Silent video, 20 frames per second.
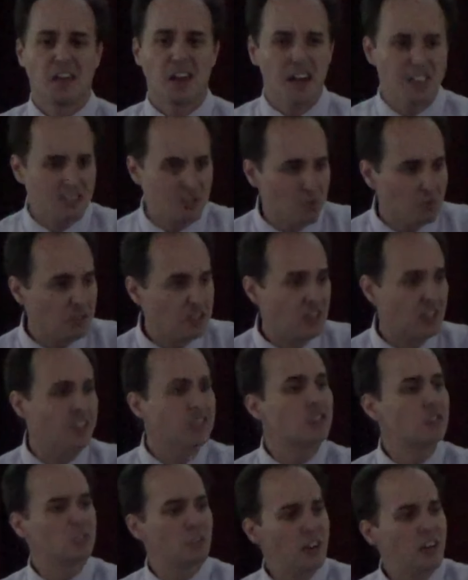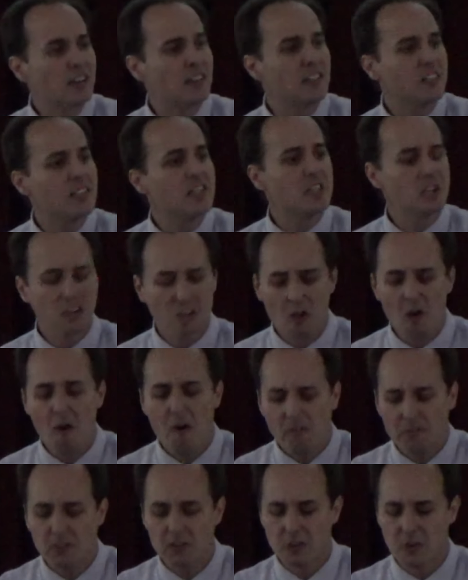as it was instructed in the
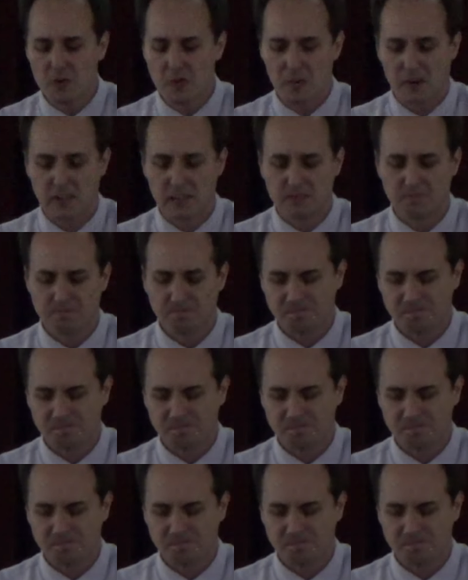law of the Lord.